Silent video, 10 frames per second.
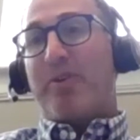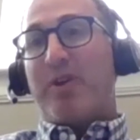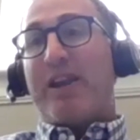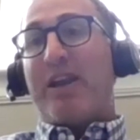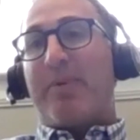
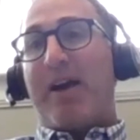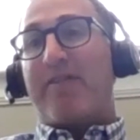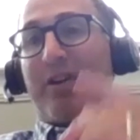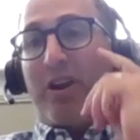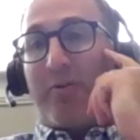You end up
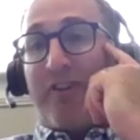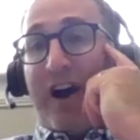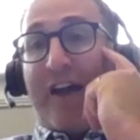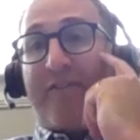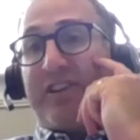having
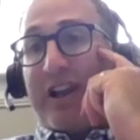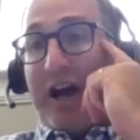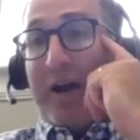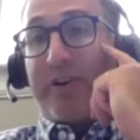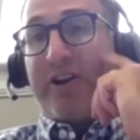5 to 10
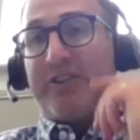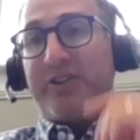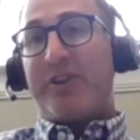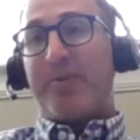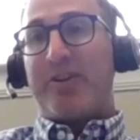operators.
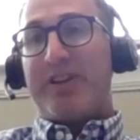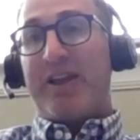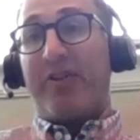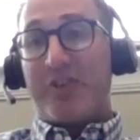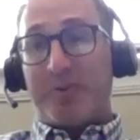You
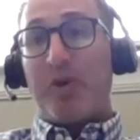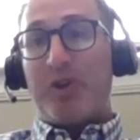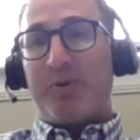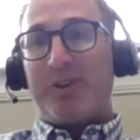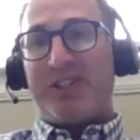typically on the
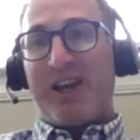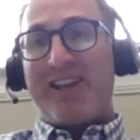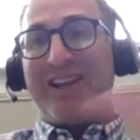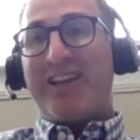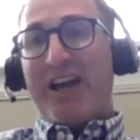sportsbook side.